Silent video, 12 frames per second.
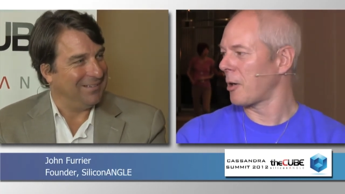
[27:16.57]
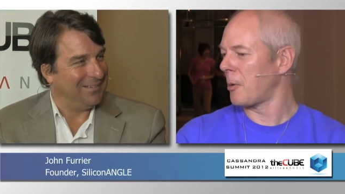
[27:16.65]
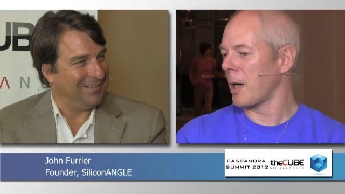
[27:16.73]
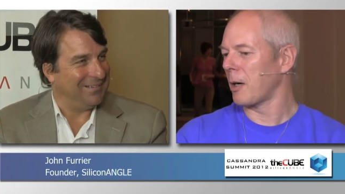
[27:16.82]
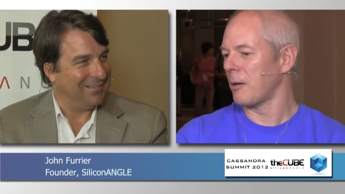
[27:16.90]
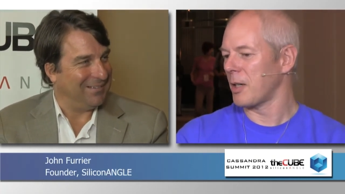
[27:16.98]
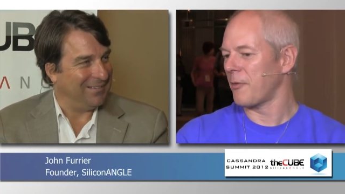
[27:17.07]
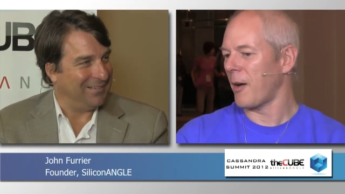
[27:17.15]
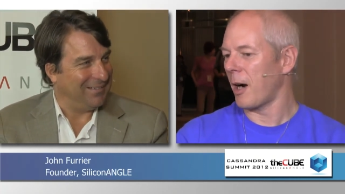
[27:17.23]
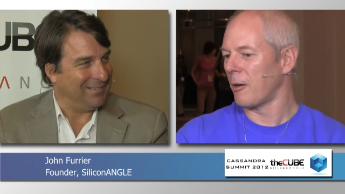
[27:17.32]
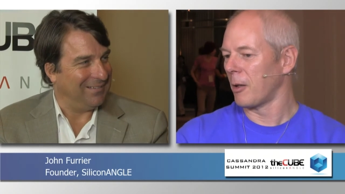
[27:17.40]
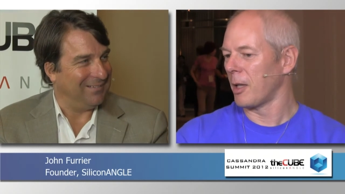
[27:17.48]
Speaker 1: done quicker is
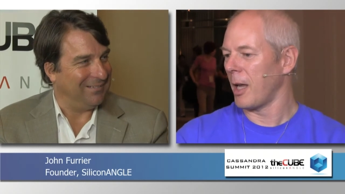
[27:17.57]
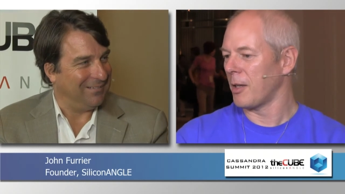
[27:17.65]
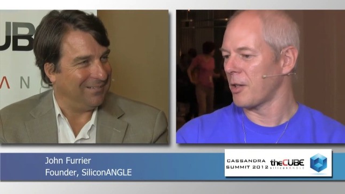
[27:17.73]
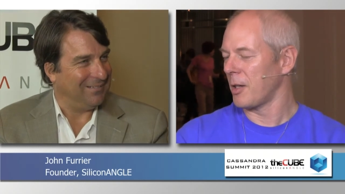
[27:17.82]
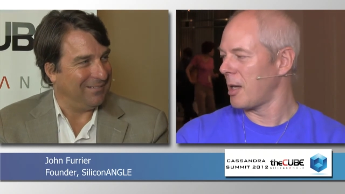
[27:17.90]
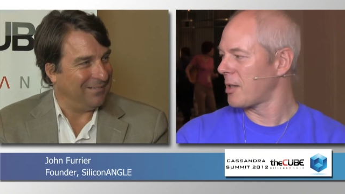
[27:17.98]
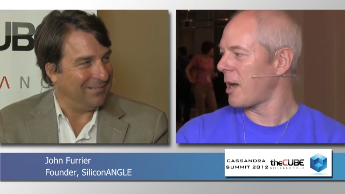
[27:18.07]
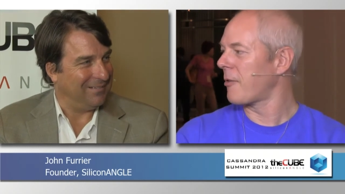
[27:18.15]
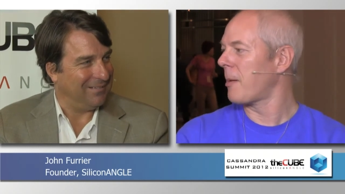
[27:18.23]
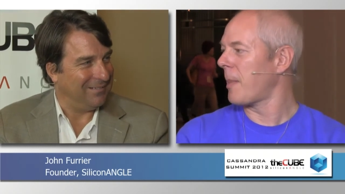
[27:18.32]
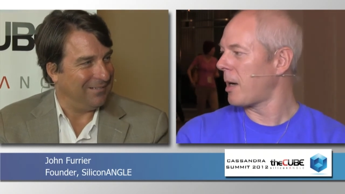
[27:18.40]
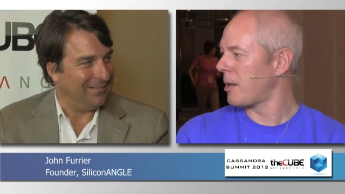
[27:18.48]
fire all the engineers,
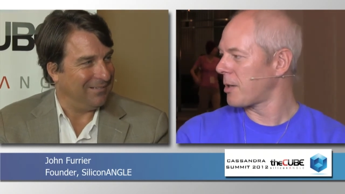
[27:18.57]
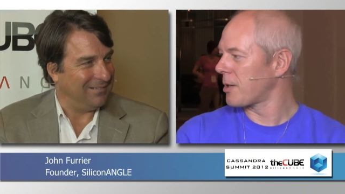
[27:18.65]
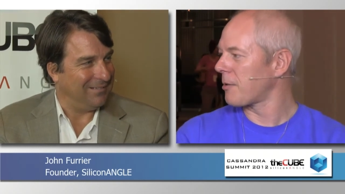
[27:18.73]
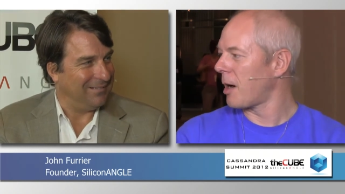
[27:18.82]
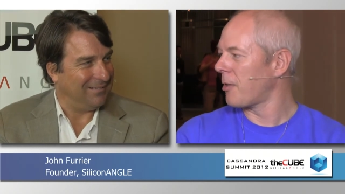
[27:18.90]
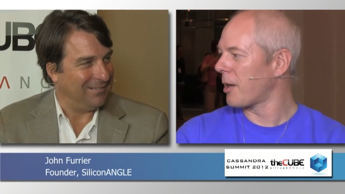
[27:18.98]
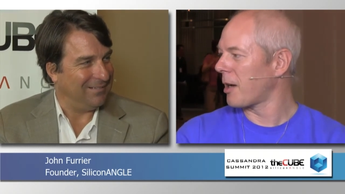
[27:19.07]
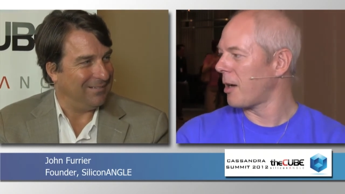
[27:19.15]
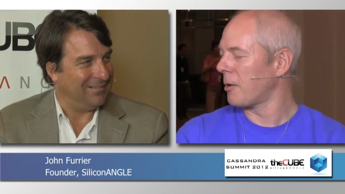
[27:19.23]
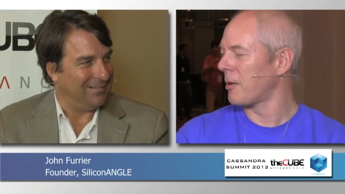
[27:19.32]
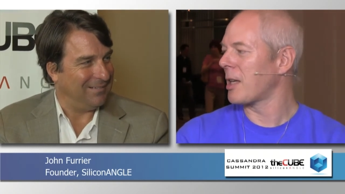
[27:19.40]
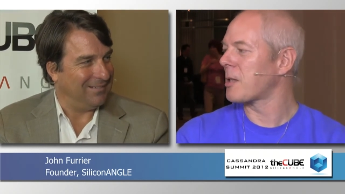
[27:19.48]
have the managers write the
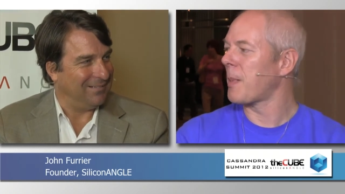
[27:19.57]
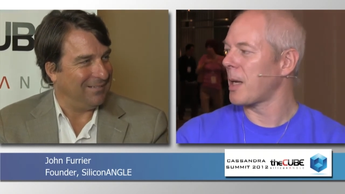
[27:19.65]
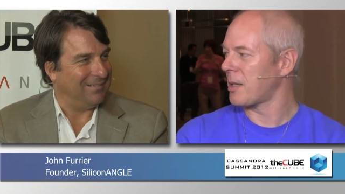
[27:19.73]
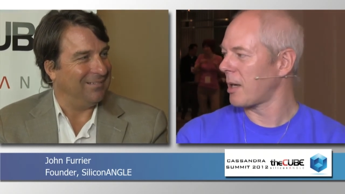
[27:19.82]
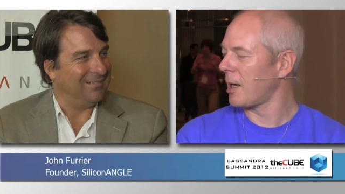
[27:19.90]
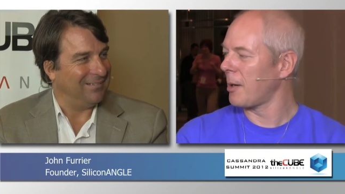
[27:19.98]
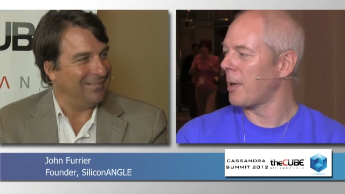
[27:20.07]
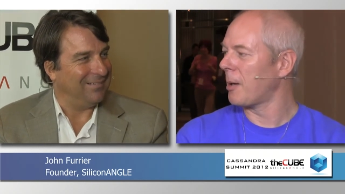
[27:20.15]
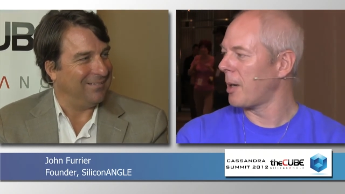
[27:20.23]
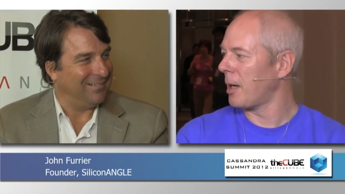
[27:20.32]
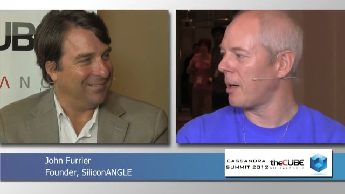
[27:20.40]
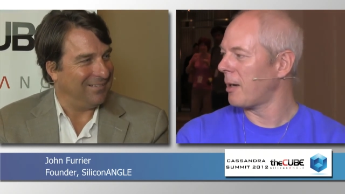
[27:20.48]
code. That's basically
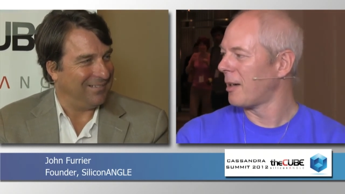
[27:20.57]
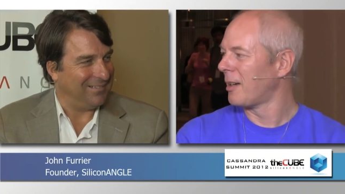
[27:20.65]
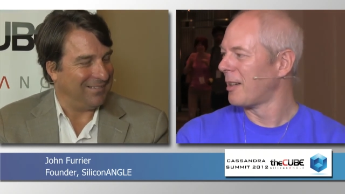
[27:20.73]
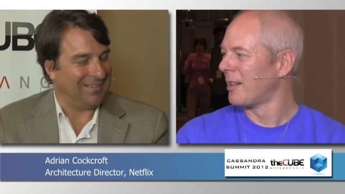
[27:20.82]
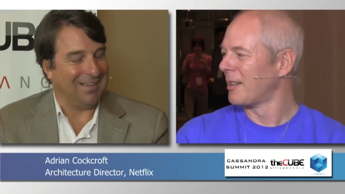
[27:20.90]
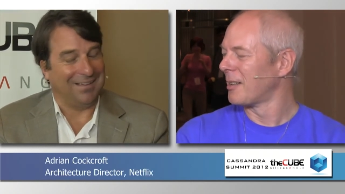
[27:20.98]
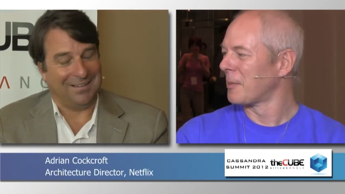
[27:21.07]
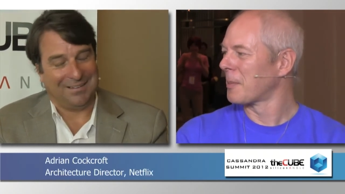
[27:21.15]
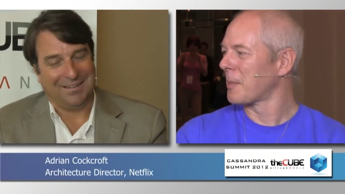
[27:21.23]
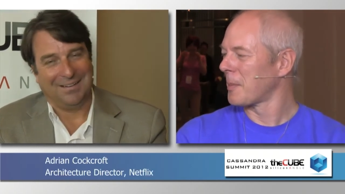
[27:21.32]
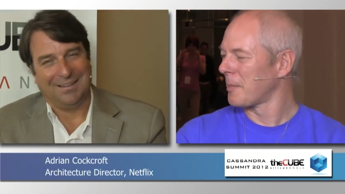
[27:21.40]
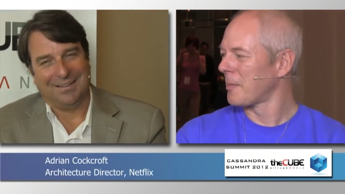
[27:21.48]
Speaker 2: where we are. Okay.
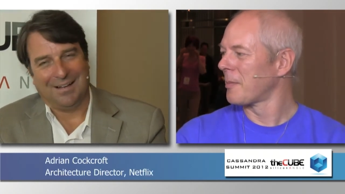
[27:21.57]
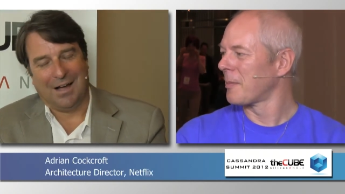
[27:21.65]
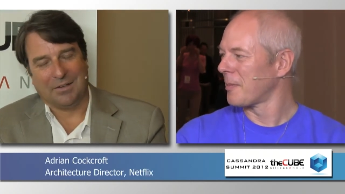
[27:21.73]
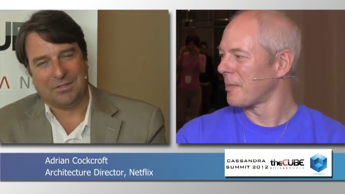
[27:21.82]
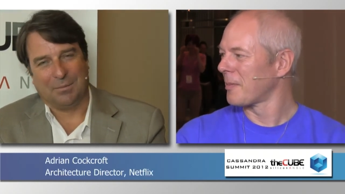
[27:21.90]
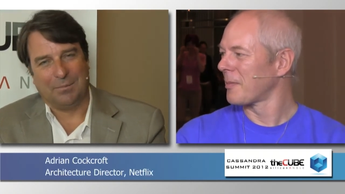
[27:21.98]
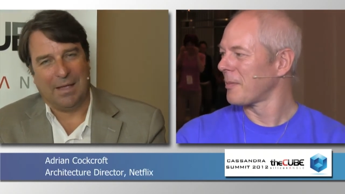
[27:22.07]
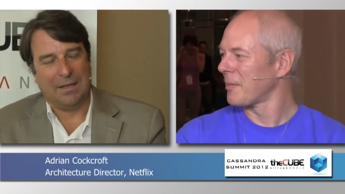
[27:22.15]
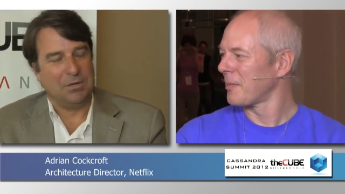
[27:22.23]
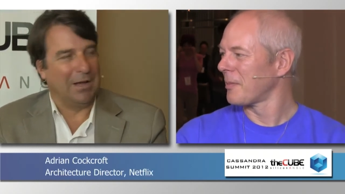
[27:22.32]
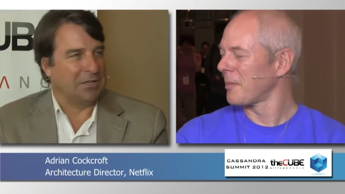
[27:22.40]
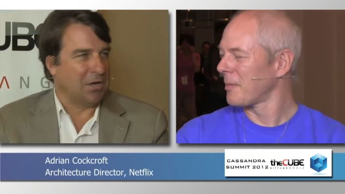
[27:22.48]
Awesome,
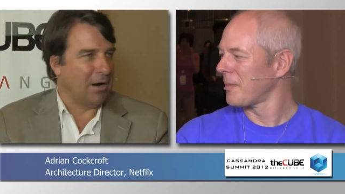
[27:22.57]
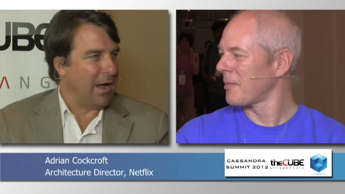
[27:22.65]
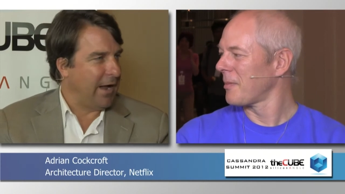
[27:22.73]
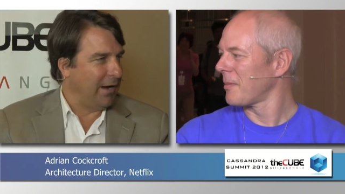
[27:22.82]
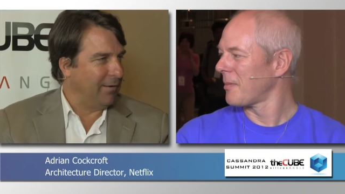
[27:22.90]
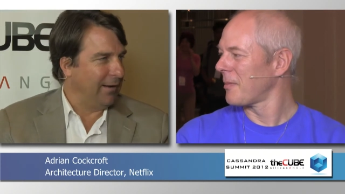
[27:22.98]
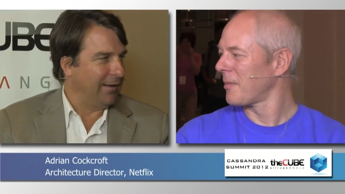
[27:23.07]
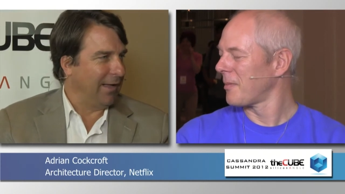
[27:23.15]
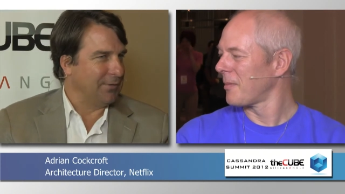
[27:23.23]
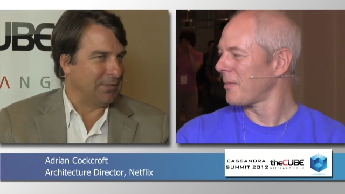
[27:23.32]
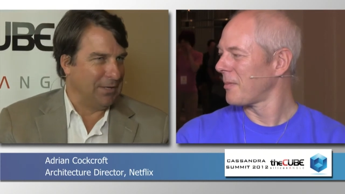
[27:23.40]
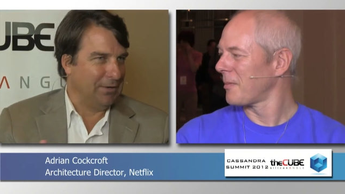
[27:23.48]
and you guys are hiring,
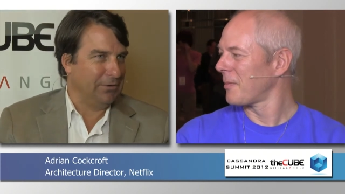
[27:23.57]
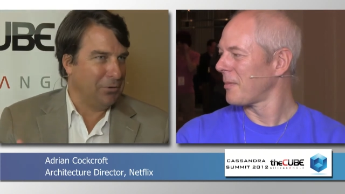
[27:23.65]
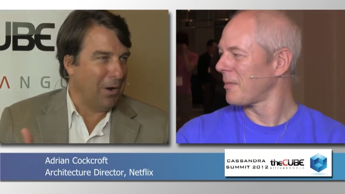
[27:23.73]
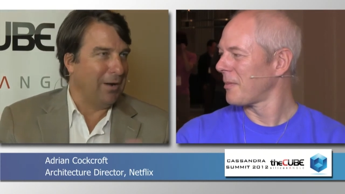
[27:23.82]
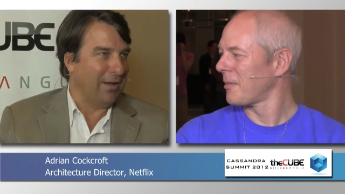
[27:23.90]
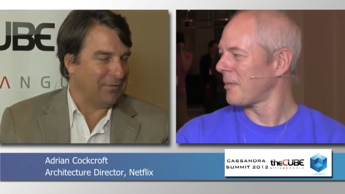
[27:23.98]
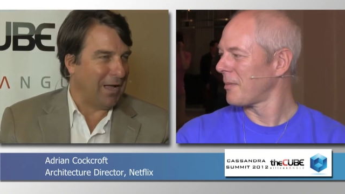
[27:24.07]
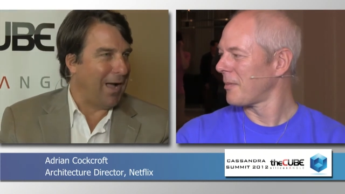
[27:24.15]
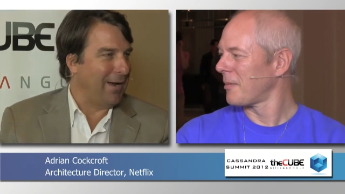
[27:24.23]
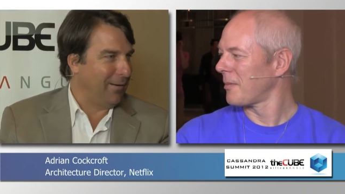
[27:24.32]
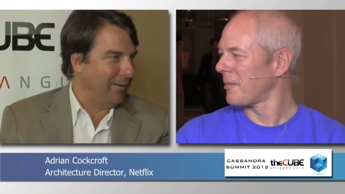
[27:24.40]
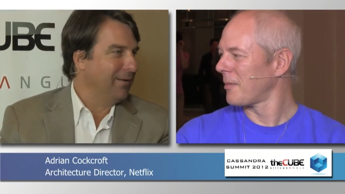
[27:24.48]
obviously you do have to
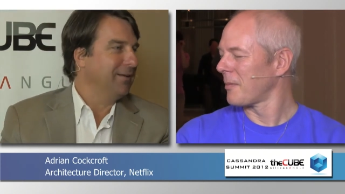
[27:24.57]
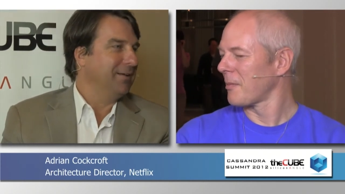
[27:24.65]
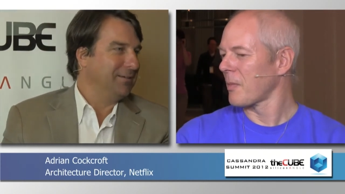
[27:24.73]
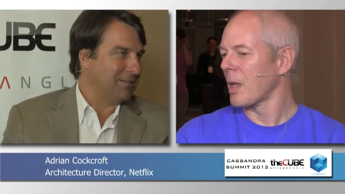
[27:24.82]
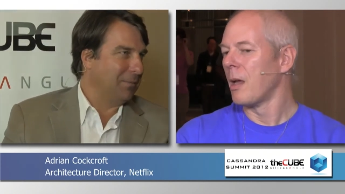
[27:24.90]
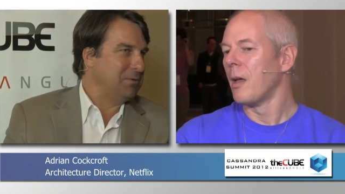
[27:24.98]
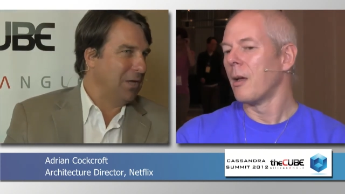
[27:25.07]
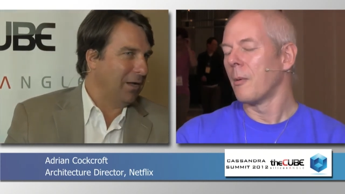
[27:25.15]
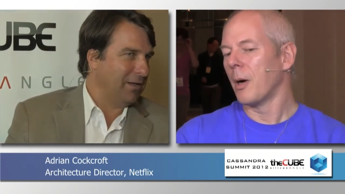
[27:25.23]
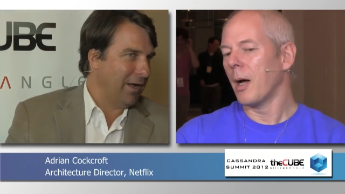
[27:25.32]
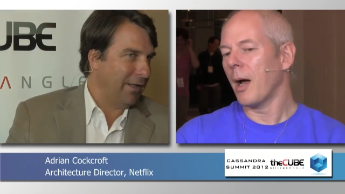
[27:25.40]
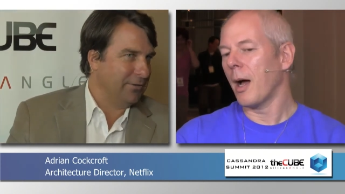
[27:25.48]
hire some
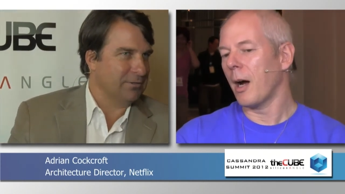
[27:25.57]
young guns, We're